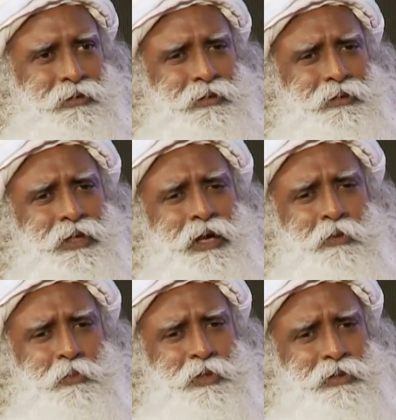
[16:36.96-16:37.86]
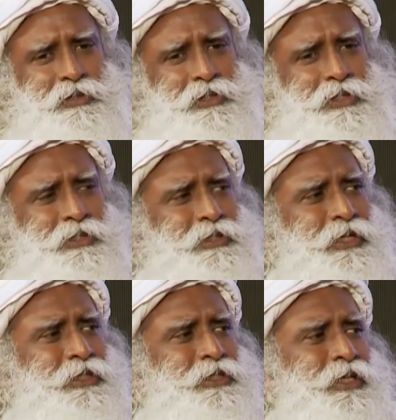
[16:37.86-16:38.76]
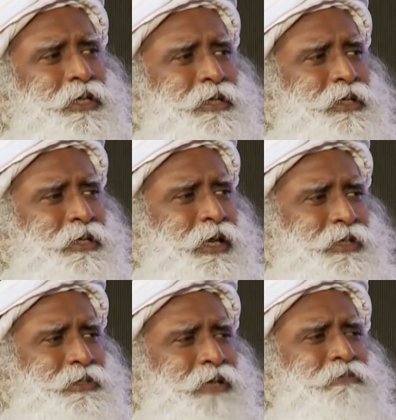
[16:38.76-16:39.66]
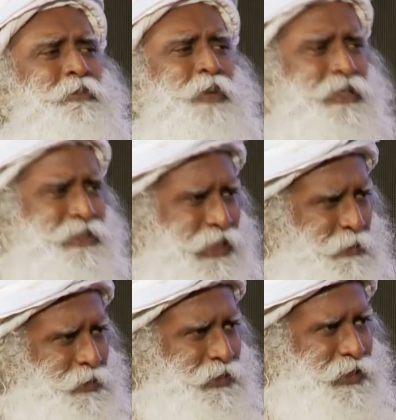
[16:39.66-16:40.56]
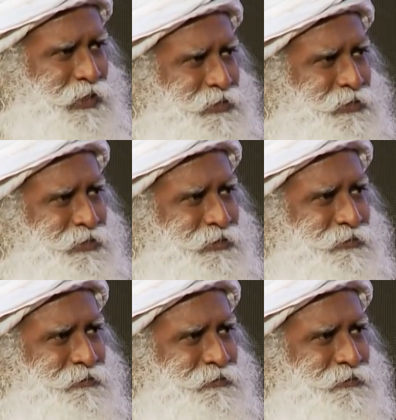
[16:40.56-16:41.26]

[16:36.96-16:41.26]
Now because it's internationally recognized, everybody is clapping their hands.